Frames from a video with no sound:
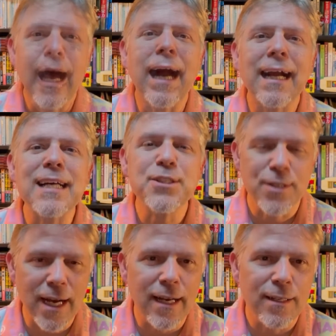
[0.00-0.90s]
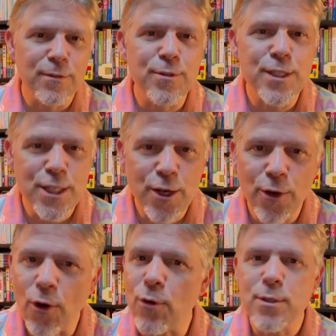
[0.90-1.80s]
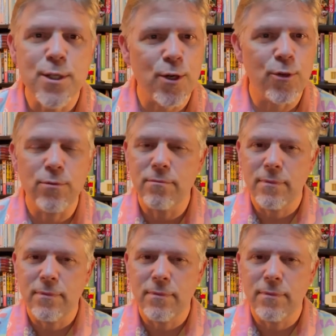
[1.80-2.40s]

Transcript: Akazuka Fujio also